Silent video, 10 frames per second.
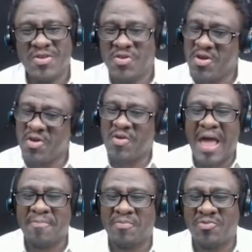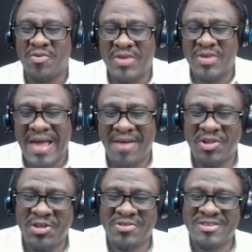You know what happens when we have
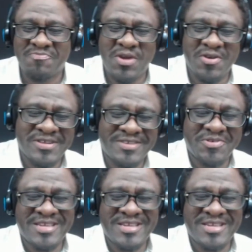a little spirits.